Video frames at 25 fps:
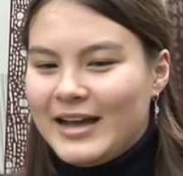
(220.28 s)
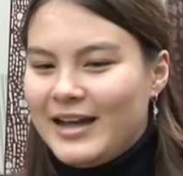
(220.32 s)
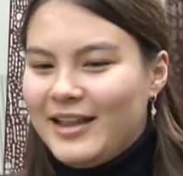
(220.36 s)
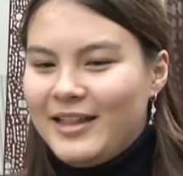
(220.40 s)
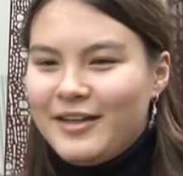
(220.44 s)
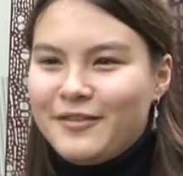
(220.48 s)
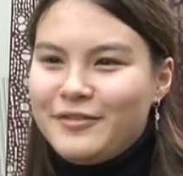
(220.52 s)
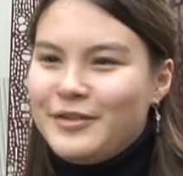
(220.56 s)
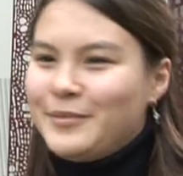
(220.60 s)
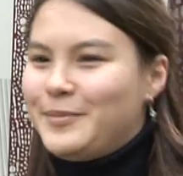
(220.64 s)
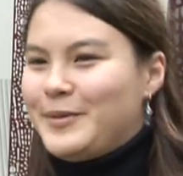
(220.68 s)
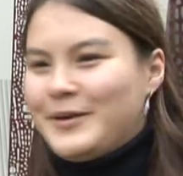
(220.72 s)
I
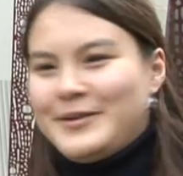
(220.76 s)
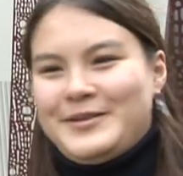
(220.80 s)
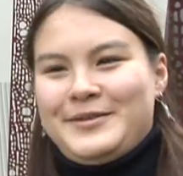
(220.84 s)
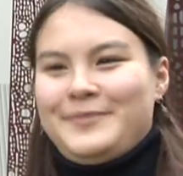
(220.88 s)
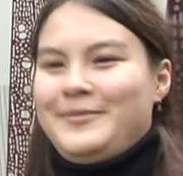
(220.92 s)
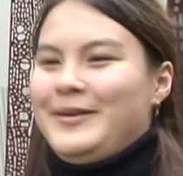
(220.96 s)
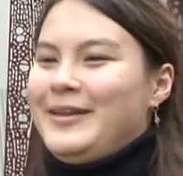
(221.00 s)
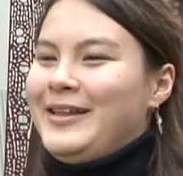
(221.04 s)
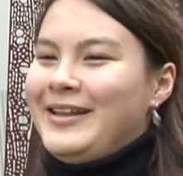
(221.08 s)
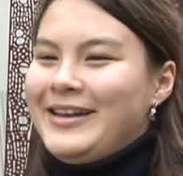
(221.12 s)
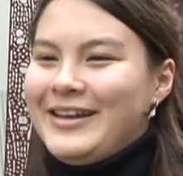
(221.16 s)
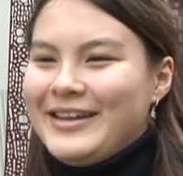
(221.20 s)
love the
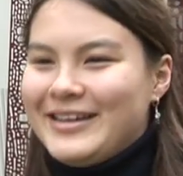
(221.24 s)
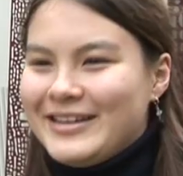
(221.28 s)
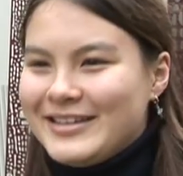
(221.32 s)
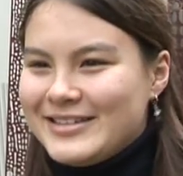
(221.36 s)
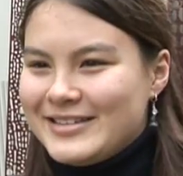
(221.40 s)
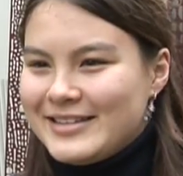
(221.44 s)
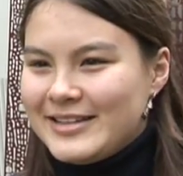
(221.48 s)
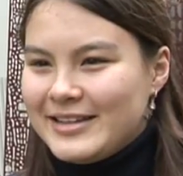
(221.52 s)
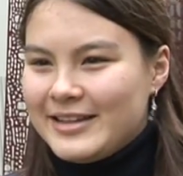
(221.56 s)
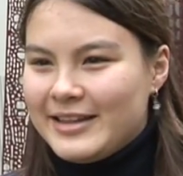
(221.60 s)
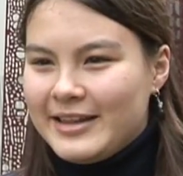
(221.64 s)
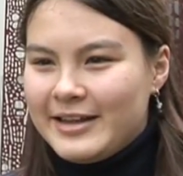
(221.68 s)

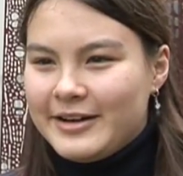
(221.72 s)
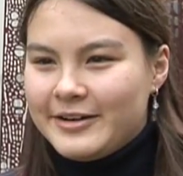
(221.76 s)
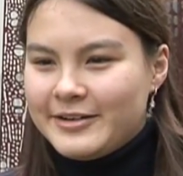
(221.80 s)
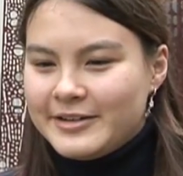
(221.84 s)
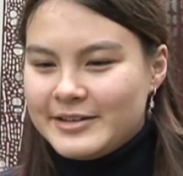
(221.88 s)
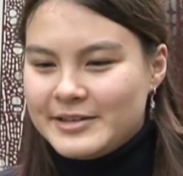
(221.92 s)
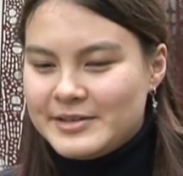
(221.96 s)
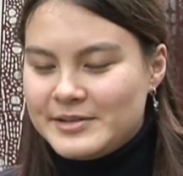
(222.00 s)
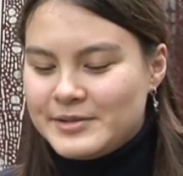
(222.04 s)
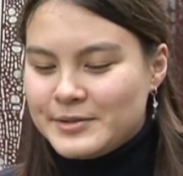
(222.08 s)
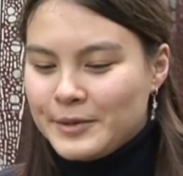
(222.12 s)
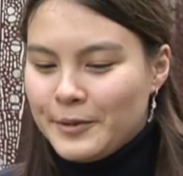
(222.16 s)
possibilities. There
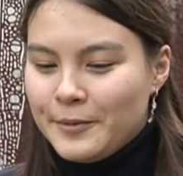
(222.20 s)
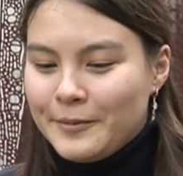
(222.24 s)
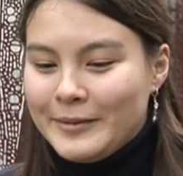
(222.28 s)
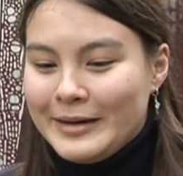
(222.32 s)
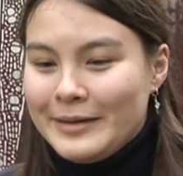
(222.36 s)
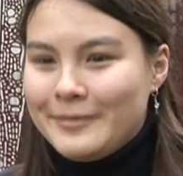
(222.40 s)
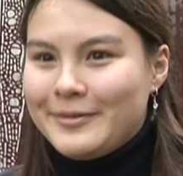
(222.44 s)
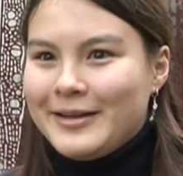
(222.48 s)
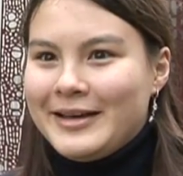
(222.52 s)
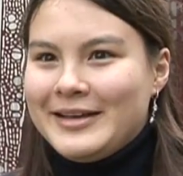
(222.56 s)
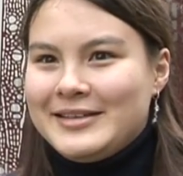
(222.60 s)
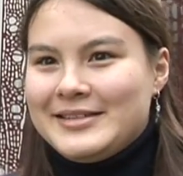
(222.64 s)
is so
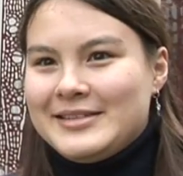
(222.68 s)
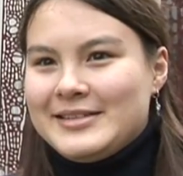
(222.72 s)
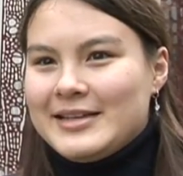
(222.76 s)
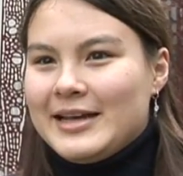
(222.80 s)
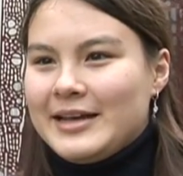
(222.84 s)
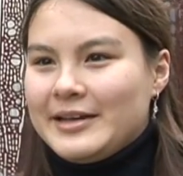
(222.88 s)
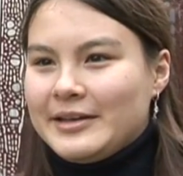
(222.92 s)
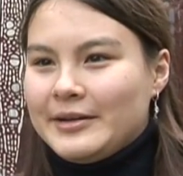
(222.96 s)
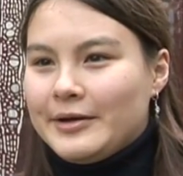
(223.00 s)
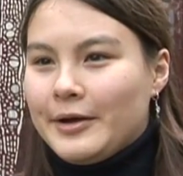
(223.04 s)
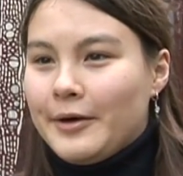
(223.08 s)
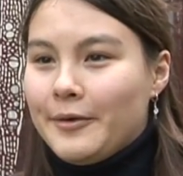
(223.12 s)
many places
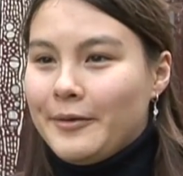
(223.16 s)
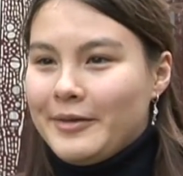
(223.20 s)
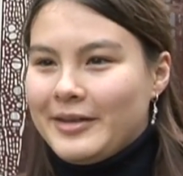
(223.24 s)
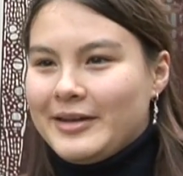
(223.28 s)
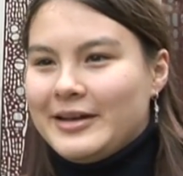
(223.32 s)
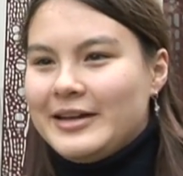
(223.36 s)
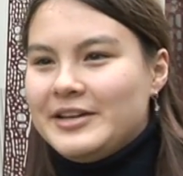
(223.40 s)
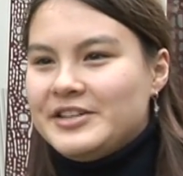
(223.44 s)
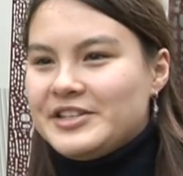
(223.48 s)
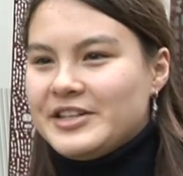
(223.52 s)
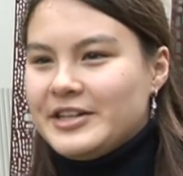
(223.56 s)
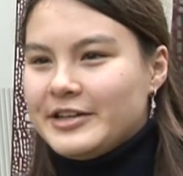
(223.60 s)
I can go with
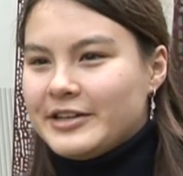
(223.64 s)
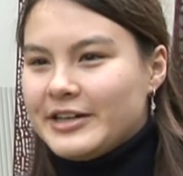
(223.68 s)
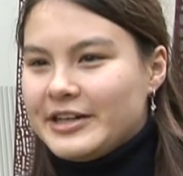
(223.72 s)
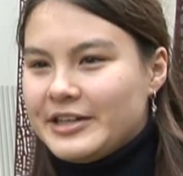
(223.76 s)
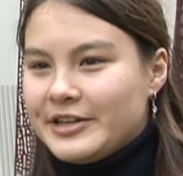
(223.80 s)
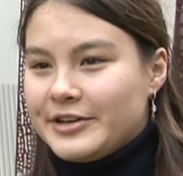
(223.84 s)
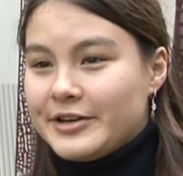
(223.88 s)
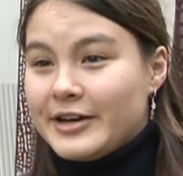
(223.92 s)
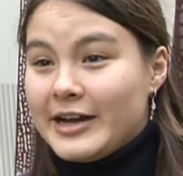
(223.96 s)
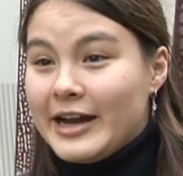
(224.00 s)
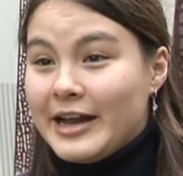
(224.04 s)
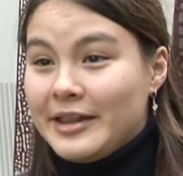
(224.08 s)
an engineering
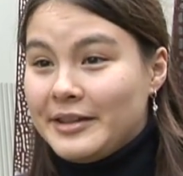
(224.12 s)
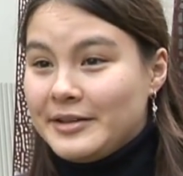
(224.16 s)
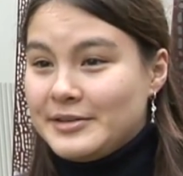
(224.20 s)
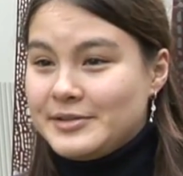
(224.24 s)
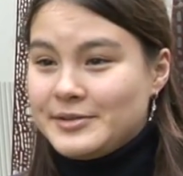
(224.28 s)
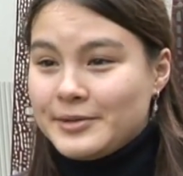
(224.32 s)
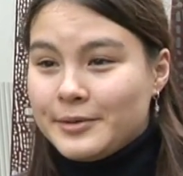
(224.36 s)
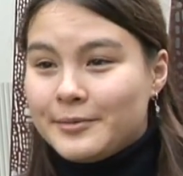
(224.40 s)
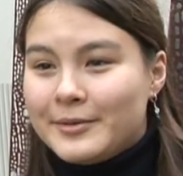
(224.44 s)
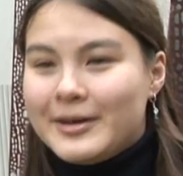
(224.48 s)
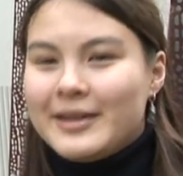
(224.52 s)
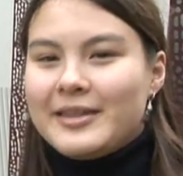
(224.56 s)
degree and there's
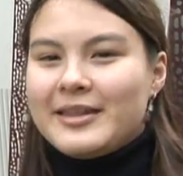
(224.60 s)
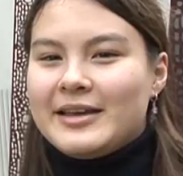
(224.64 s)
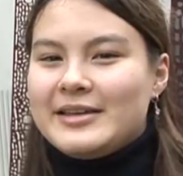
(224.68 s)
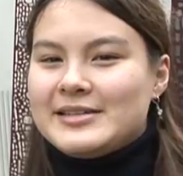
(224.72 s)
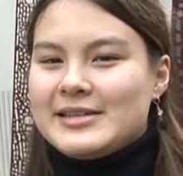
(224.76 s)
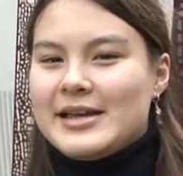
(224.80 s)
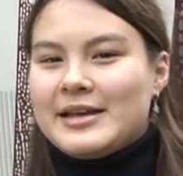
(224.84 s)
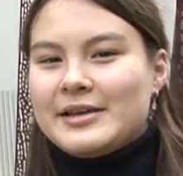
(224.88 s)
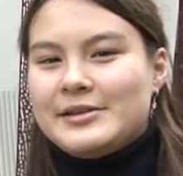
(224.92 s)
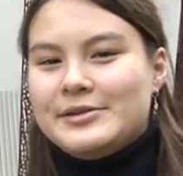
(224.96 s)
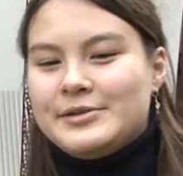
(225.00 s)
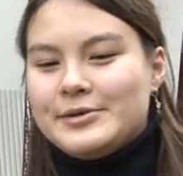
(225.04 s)
so many
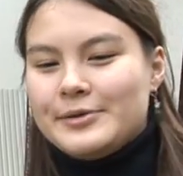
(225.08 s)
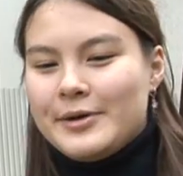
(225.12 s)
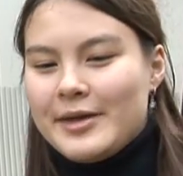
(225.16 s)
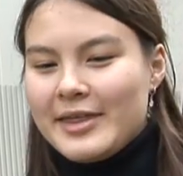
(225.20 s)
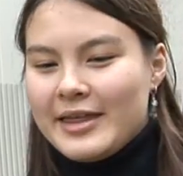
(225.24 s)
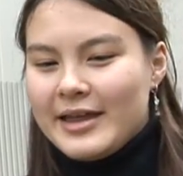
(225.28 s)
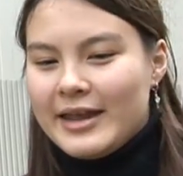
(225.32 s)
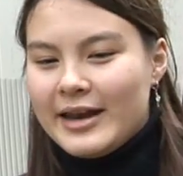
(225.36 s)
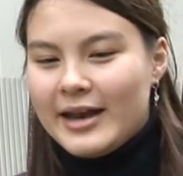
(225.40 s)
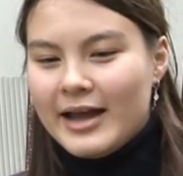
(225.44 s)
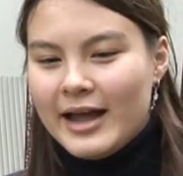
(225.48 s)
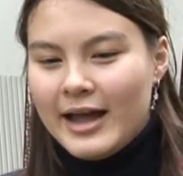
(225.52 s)
things I can do with
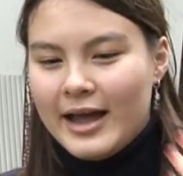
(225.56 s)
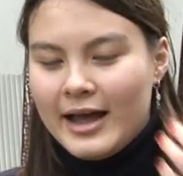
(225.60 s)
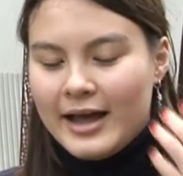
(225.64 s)
it.